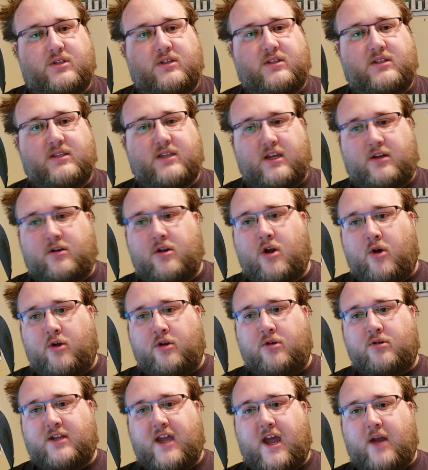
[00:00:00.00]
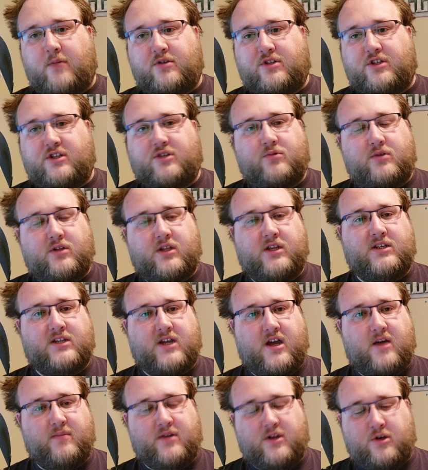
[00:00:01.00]
It's like, no, your dad was just really
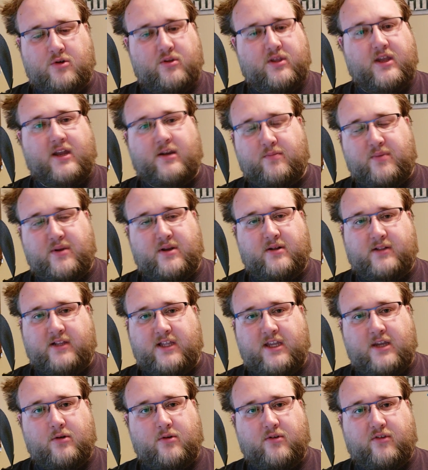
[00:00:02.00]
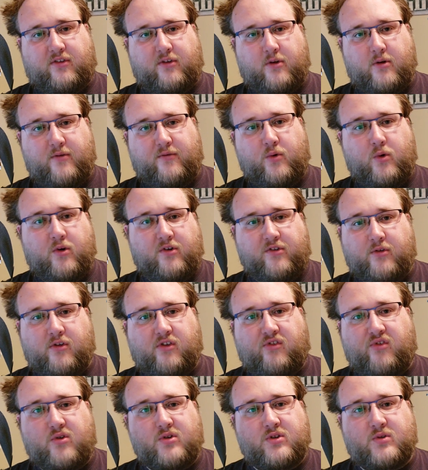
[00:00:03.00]
dumb. He knew they had been illegal, so of course
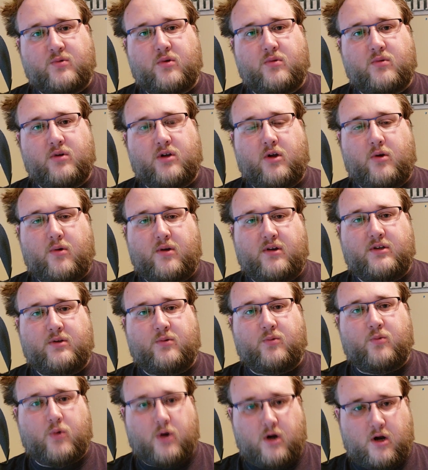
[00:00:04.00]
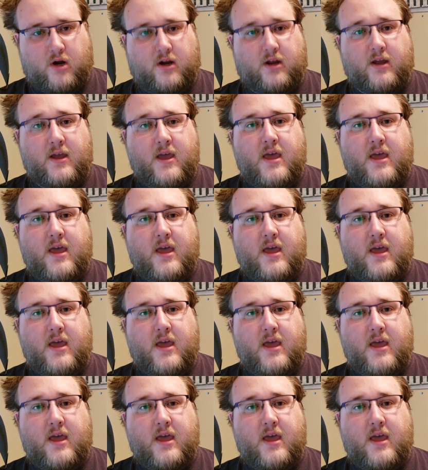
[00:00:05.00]
those phones weren't going to work.